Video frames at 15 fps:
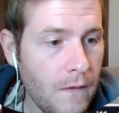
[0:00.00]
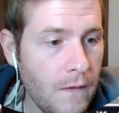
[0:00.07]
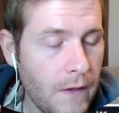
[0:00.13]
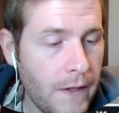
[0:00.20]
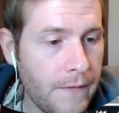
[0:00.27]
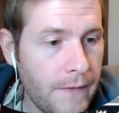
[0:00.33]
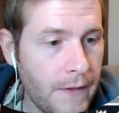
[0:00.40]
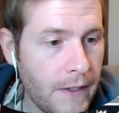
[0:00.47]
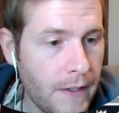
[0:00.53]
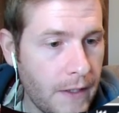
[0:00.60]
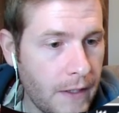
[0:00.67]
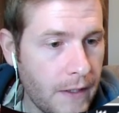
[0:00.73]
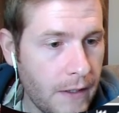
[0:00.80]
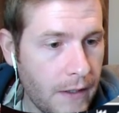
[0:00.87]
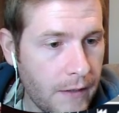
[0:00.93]
And
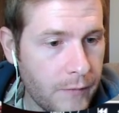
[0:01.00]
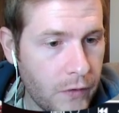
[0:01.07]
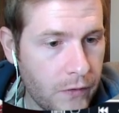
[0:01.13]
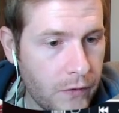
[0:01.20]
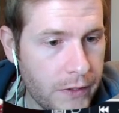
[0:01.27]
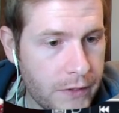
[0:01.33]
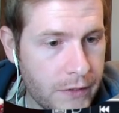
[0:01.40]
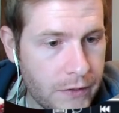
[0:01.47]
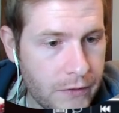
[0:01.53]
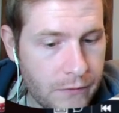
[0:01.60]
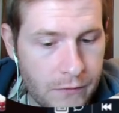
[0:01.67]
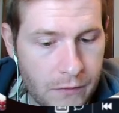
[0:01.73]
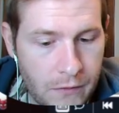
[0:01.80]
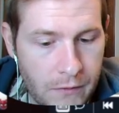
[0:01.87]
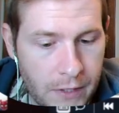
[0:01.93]
then I'm going
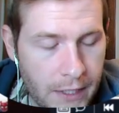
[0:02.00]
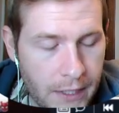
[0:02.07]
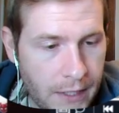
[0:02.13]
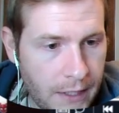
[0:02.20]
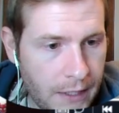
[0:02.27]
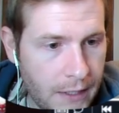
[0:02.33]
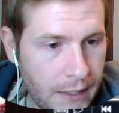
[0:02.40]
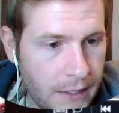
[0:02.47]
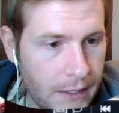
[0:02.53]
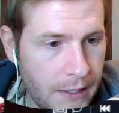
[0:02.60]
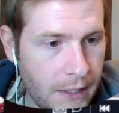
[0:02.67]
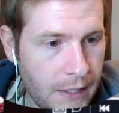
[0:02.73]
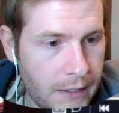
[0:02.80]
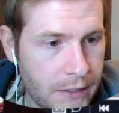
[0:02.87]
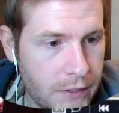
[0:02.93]
to go ahead
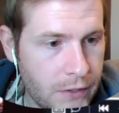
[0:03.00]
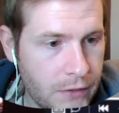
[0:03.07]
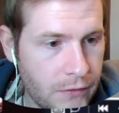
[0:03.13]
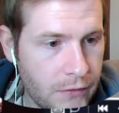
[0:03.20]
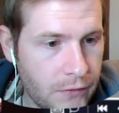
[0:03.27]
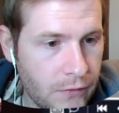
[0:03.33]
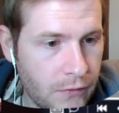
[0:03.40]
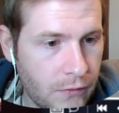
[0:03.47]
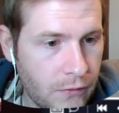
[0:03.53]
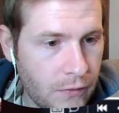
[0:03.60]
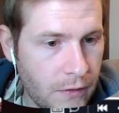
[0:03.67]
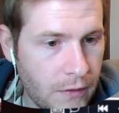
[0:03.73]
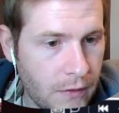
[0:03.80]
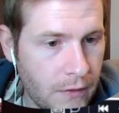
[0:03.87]
and do,